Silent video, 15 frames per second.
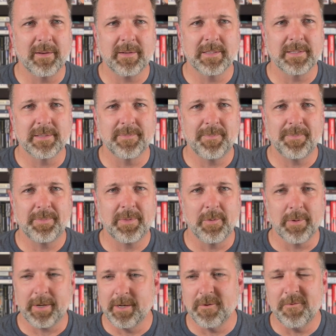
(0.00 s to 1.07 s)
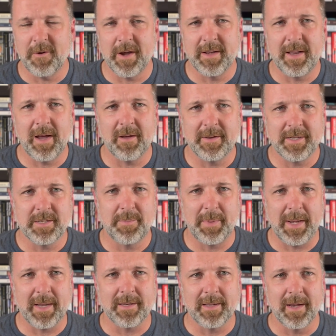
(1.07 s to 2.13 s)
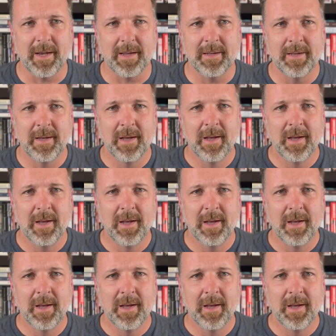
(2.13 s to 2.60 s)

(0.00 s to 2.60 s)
Because you're going to find out he's a bad guy.